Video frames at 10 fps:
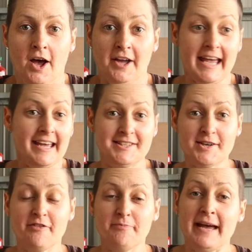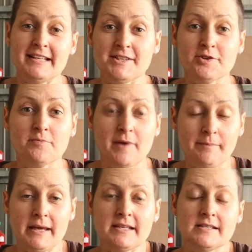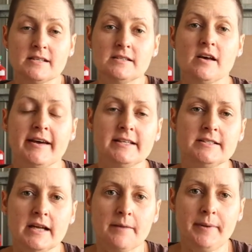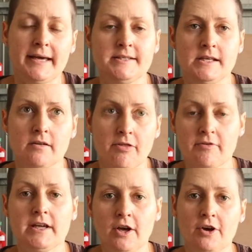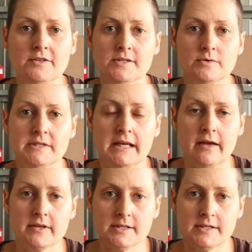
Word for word: Okay, so I've painted all my pieces. I ended up painting three coats altogether.